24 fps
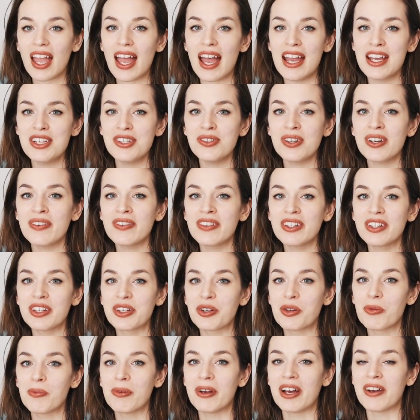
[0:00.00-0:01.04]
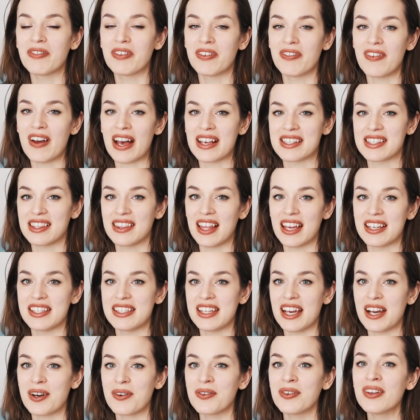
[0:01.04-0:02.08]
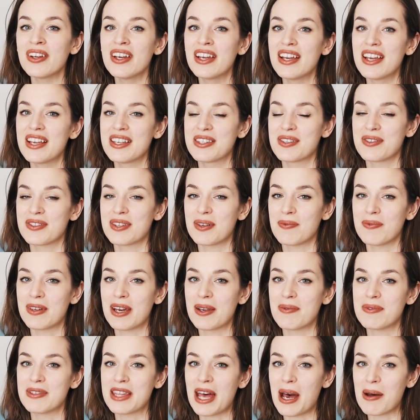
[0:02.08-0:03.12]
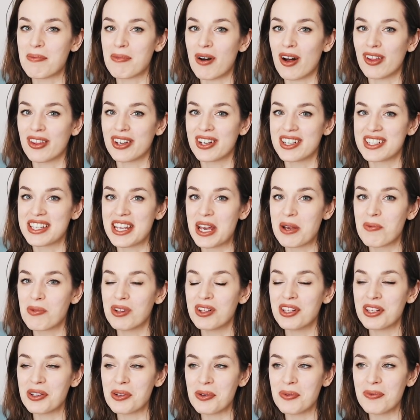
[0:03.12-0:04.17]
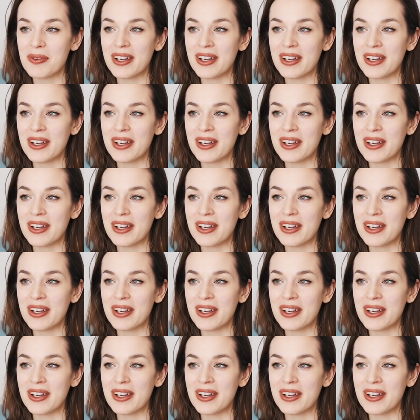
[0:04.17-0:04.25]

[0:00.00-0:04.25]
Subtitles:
I do have a little bit of a fast letdown, so sometimes that bothers him a little